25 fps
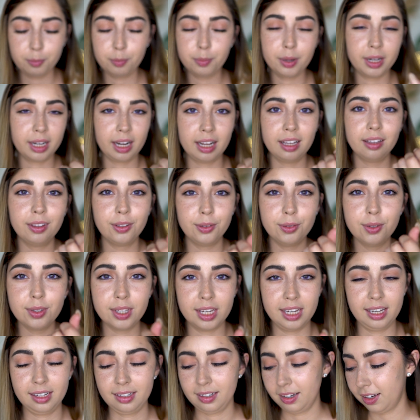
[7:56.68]
but I lose
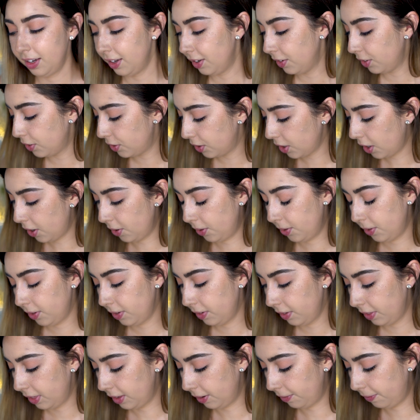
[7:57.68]
it. So
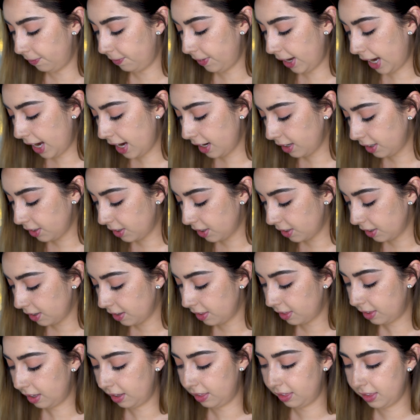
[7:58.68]
the fact
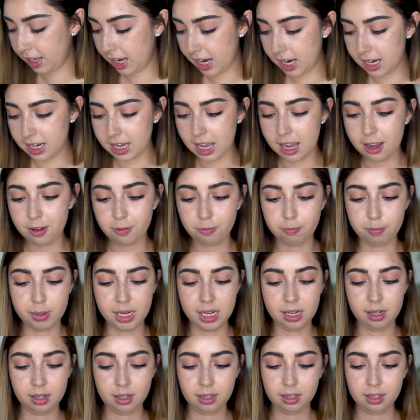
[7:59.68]
that they gave me